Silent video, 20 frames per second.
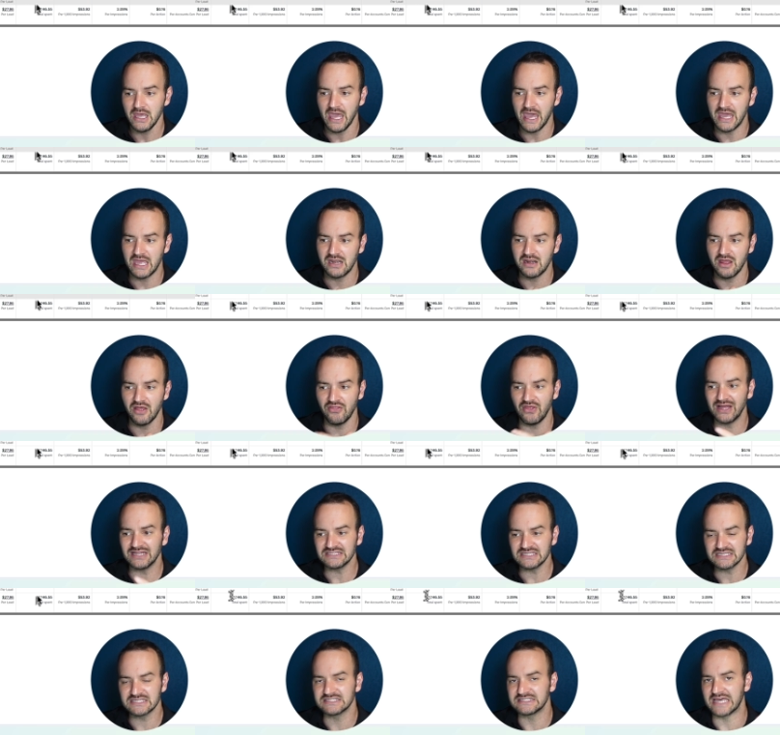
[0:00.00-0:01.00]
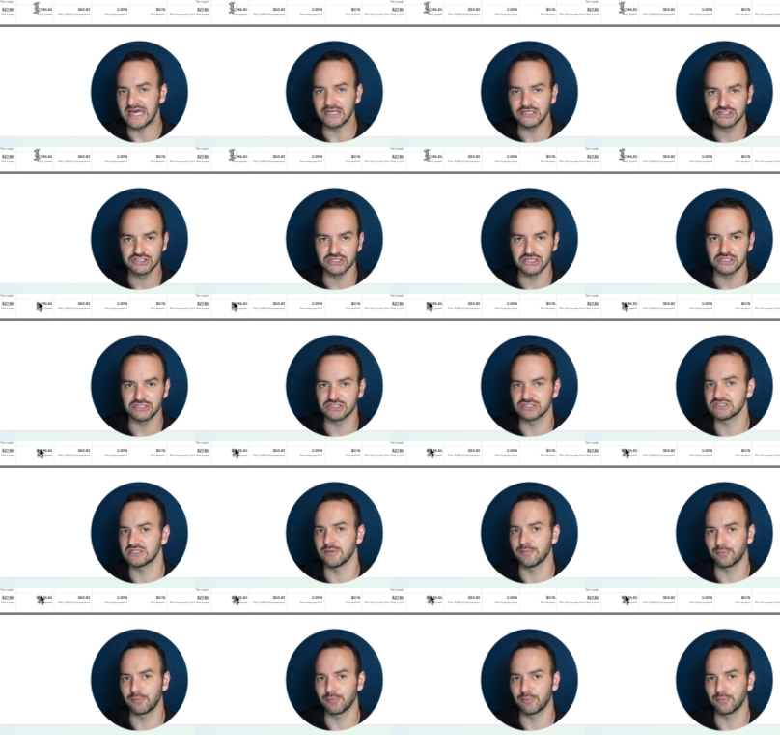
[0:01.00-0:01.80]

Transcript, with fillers: And that's essentially just the